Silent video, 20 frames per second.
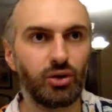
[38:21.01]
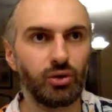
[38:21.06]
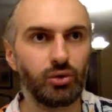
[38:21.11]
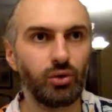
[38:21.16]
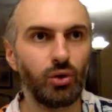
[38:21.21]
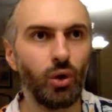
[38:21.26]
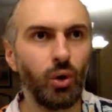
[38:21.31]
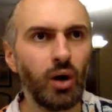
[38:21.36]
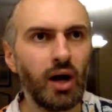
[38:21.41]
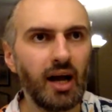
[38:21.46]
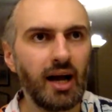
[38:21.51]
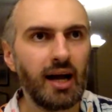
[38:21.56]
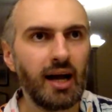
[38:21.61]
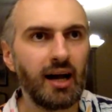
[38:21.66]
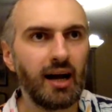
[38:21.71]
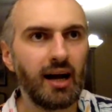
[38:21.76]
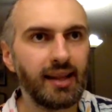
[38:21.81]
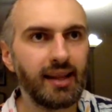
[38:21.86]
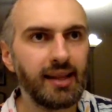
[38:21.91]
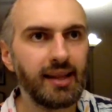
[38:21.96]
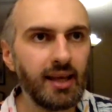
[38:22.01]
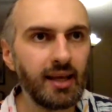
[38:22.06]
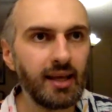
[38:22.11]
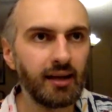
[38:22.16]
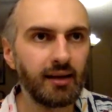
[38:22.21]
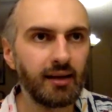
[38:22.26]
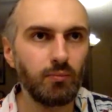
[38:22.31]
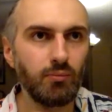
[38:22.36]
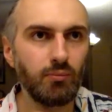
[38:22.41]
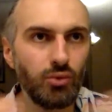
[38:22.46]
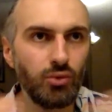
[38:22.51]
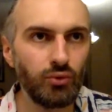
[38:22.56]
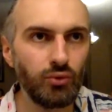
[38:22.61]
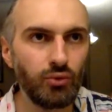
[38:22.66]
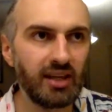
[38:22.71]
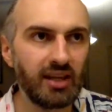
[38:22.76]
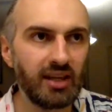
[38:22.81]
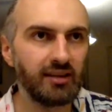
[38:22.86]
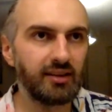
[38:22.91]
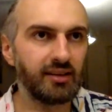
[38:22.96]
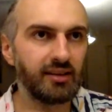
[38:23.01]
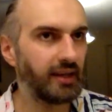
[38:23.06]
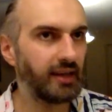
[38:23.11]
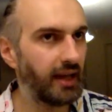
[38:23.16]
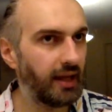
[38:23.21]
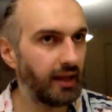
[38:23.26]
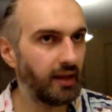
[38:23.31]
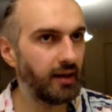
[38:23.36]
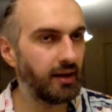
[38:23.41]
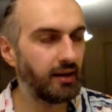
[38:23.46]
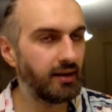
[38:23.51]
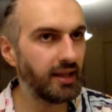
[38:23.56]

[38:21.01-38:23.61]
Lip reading: So I think movies and